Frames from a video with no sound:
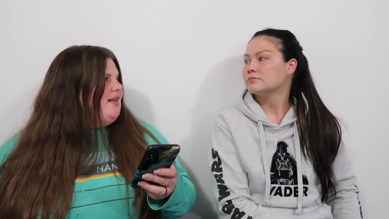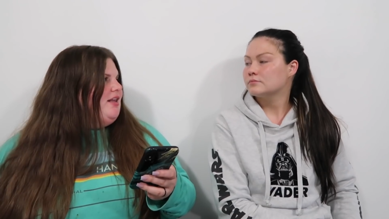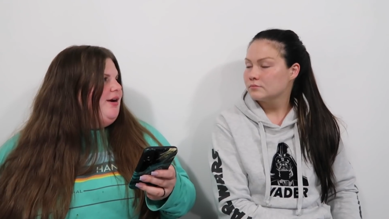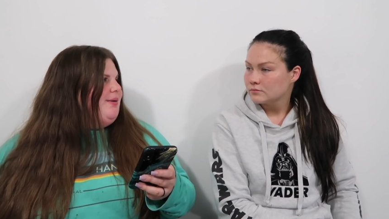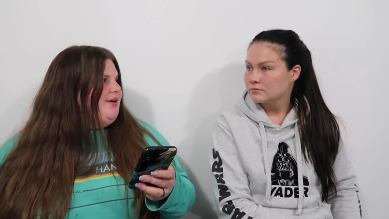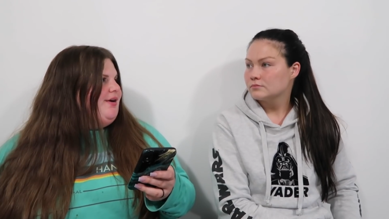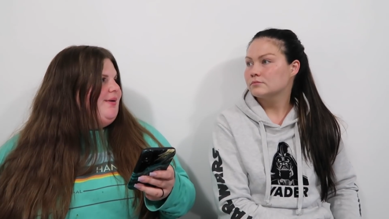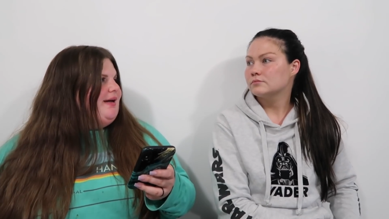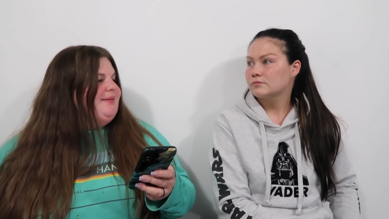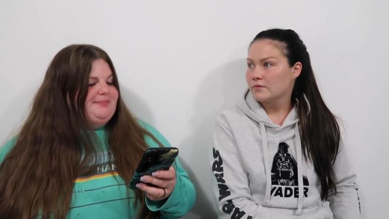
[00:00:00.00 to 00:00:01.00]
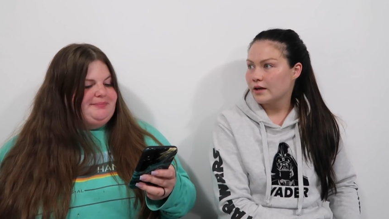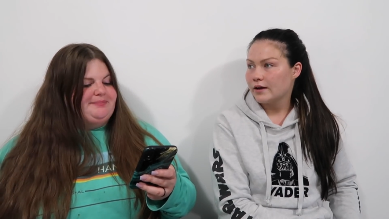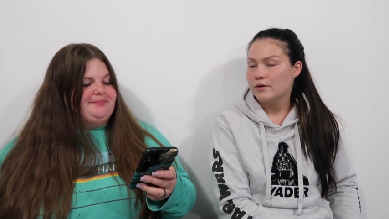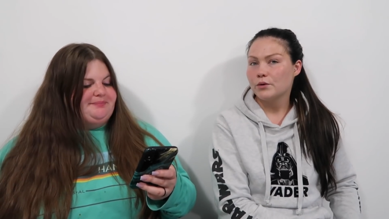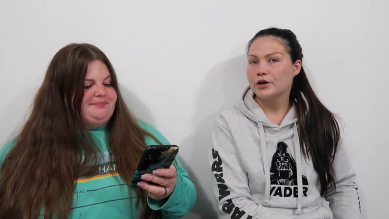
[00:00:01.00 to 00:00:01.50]
Speaker 1: and they know where they're going.
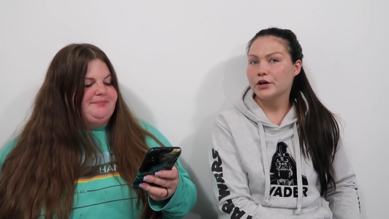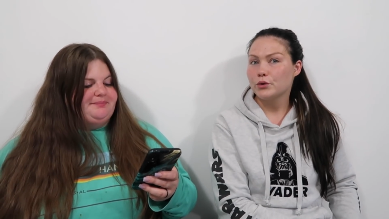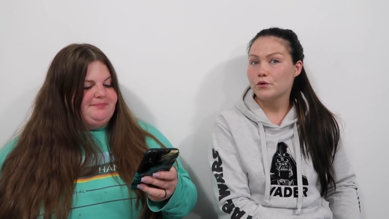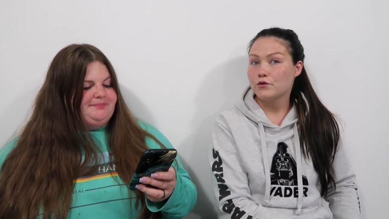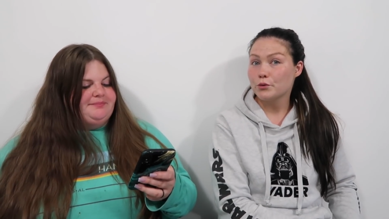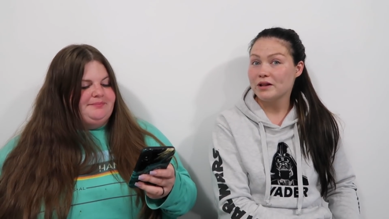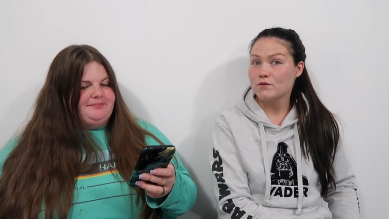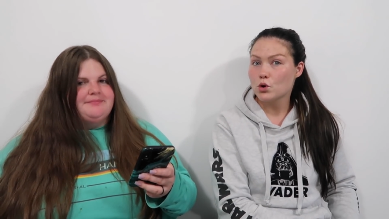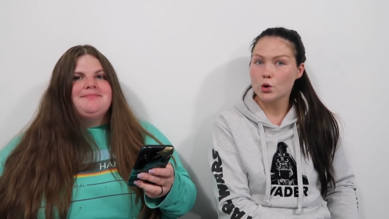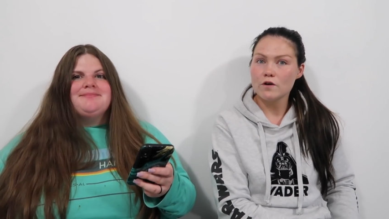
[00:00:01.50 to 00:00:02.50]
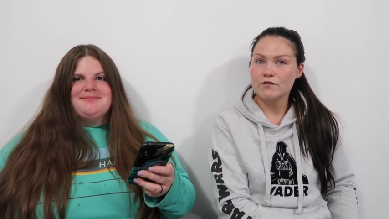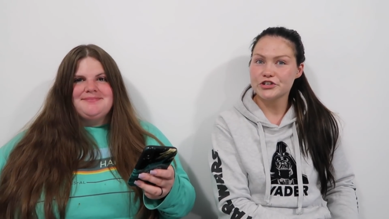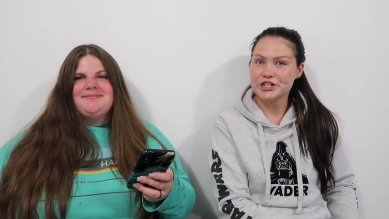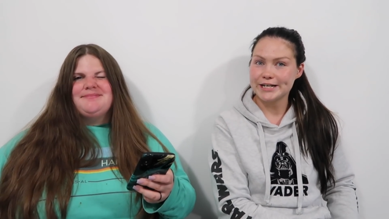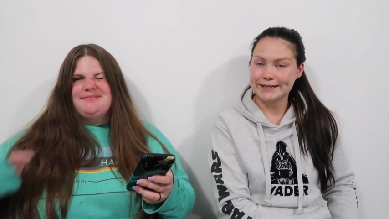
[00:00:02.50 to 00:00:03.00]
Speaker 2: Yeah, we're gonna go to Fort Belvoir,
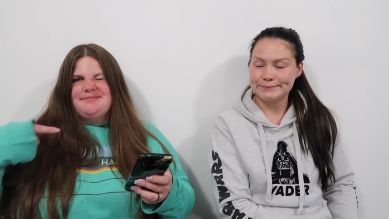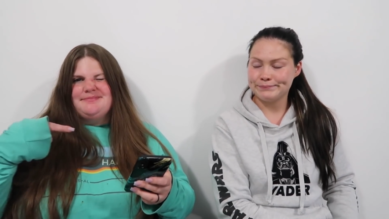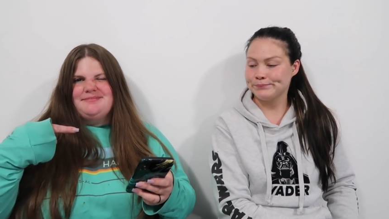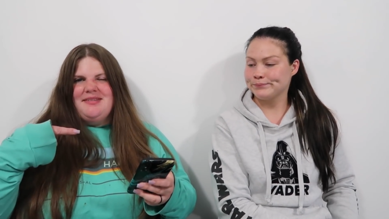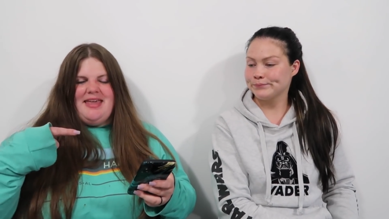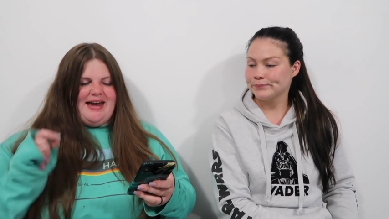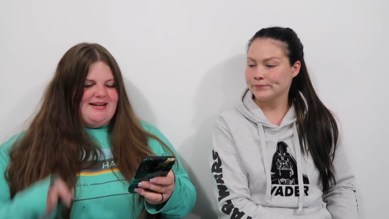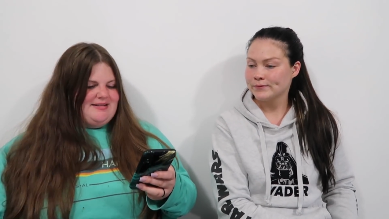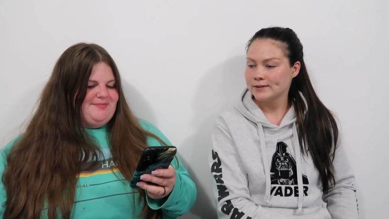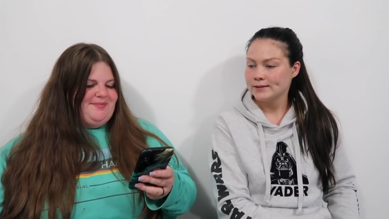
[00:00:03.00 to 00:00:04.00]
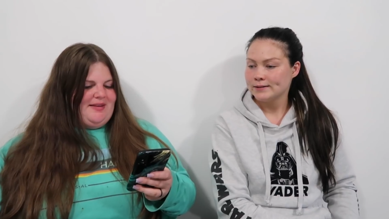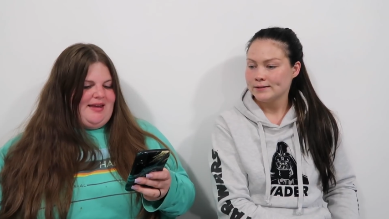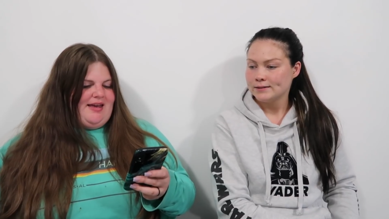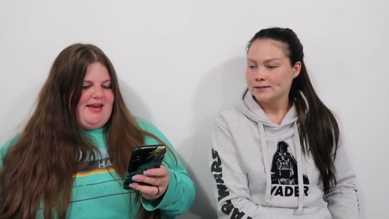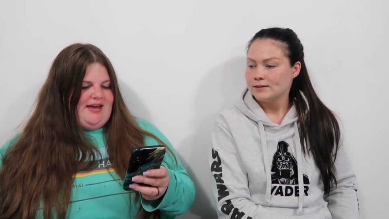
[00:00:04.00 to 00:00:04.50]
Virginia. That.
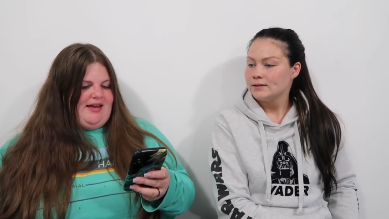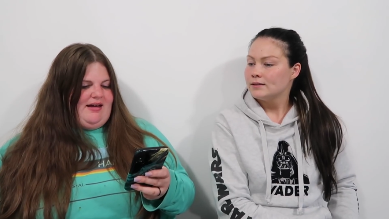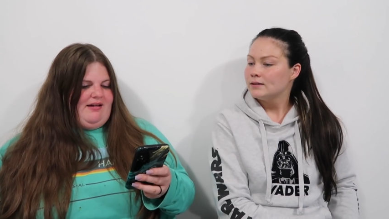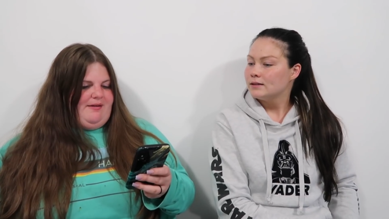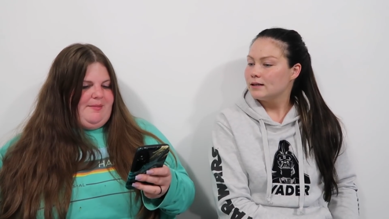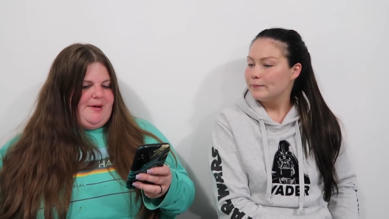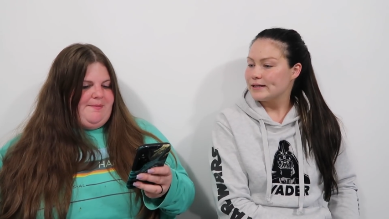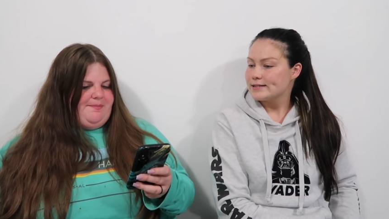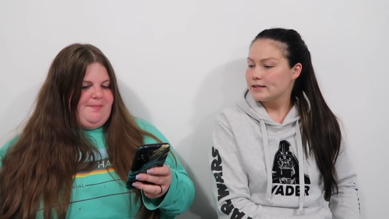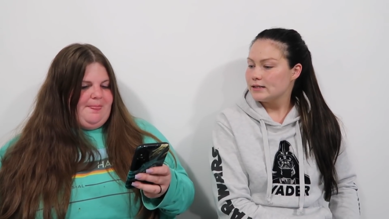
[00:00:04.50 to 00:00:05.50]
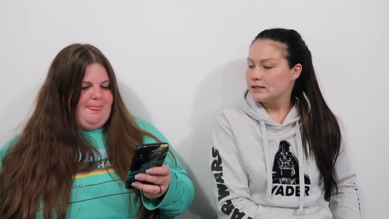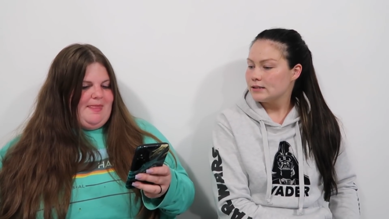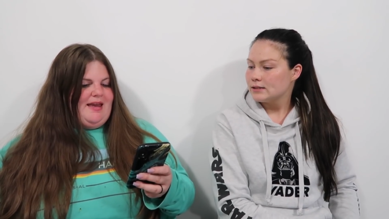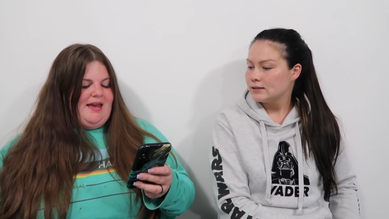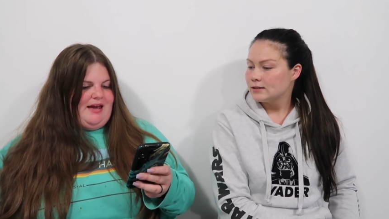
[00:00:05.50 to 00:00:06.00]
Um,
Speaker 1: I'm excited.
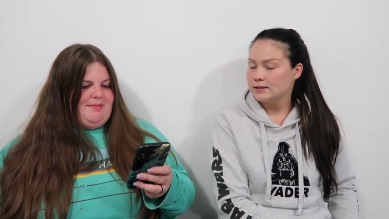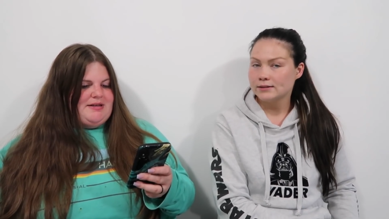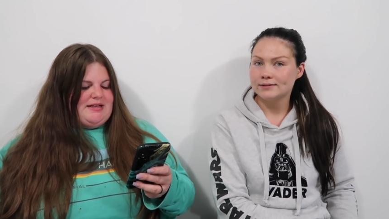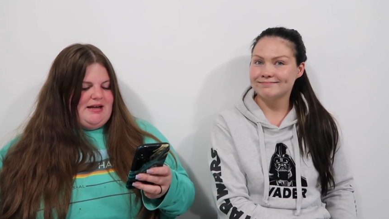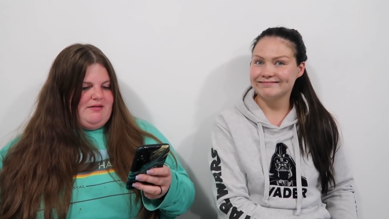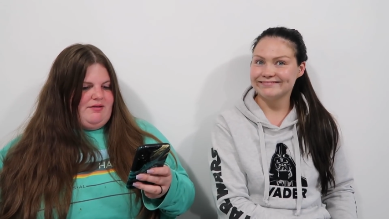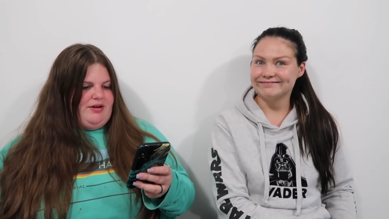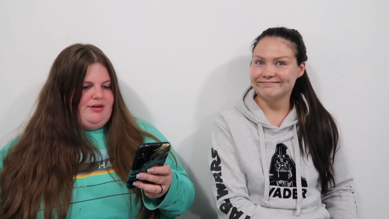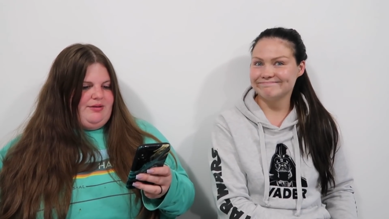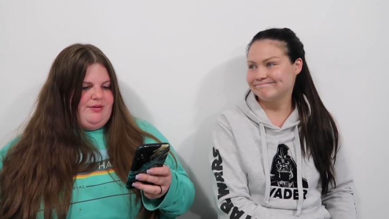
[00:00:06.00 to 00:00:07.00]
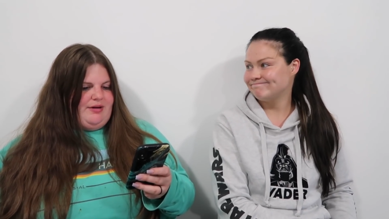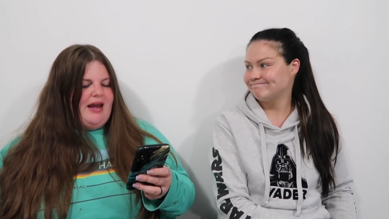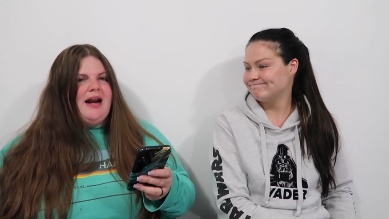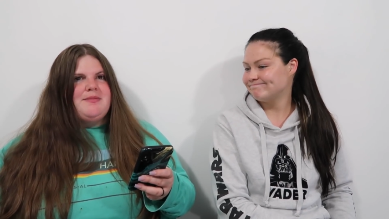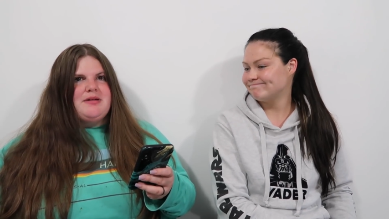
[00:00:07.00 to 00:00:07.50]
I'm excited for you.
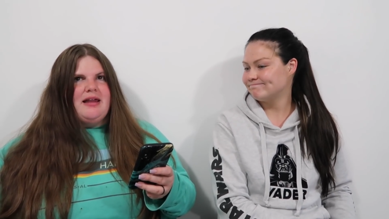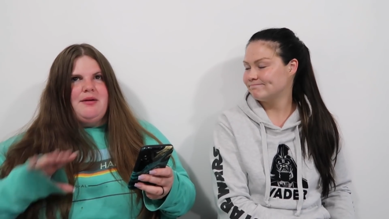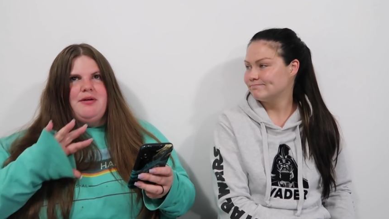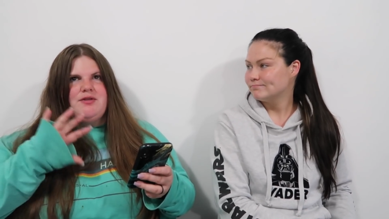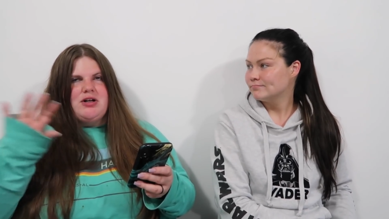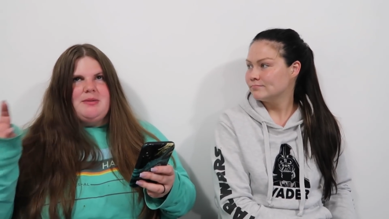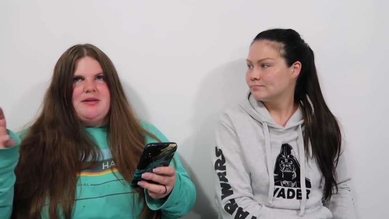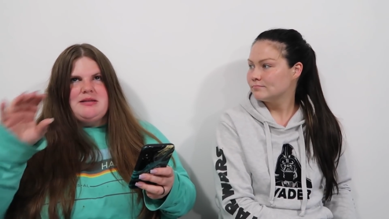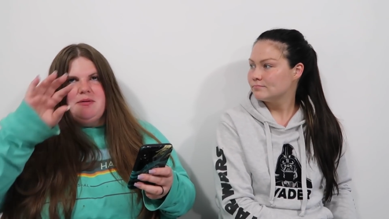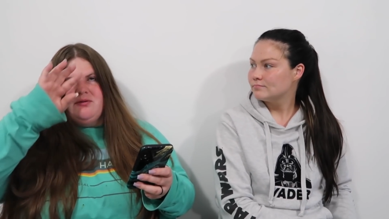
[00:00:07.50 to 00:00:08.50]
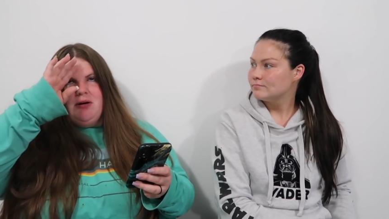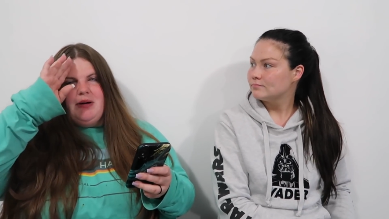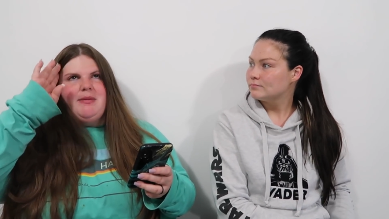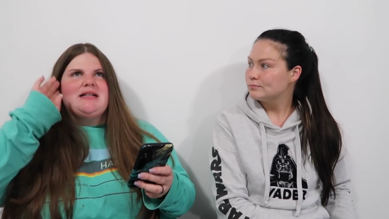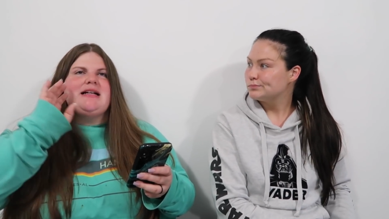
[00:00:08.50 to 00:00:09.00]
And I'm, like, we've talked about this before,
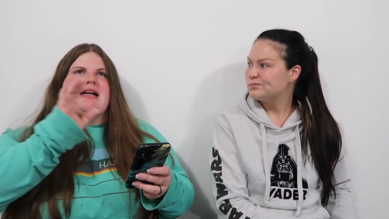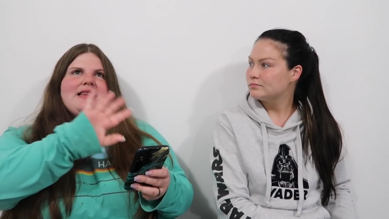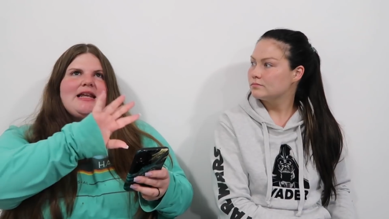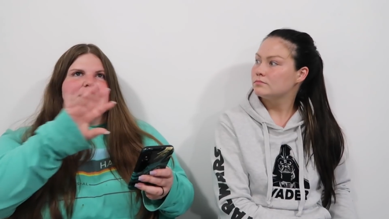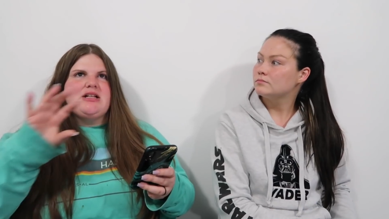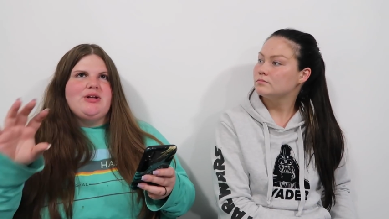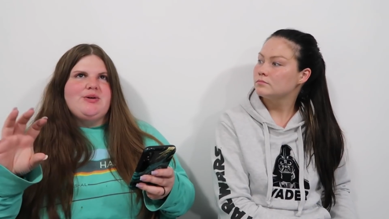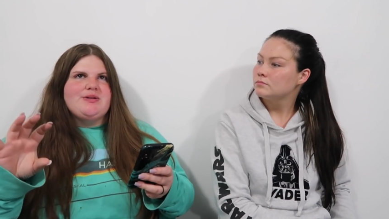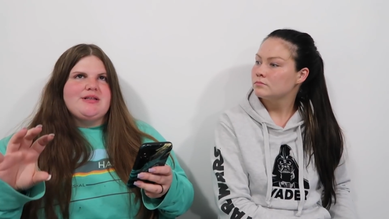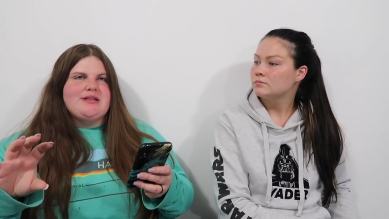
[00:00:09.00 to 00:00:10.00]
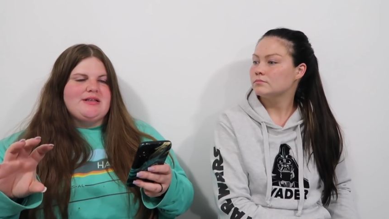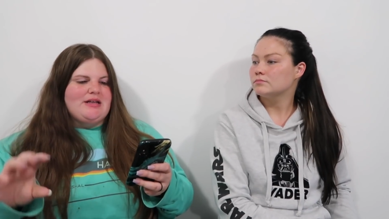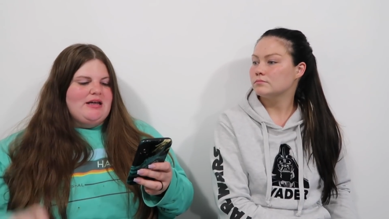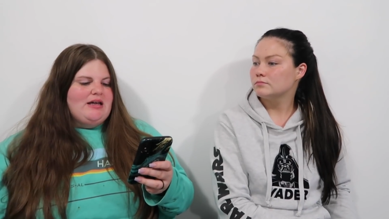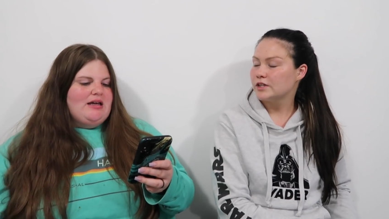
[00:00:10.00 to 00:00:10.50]
but I'm excited that it's close.
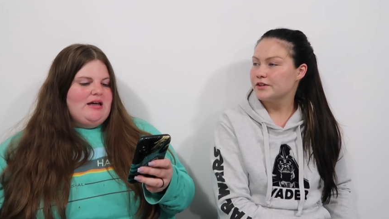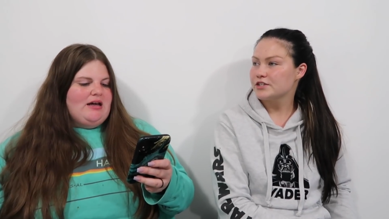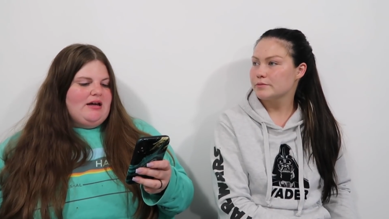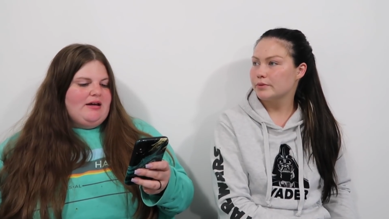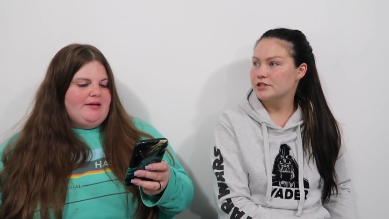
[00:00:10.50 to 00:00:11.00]
Mm -hmm. And there's a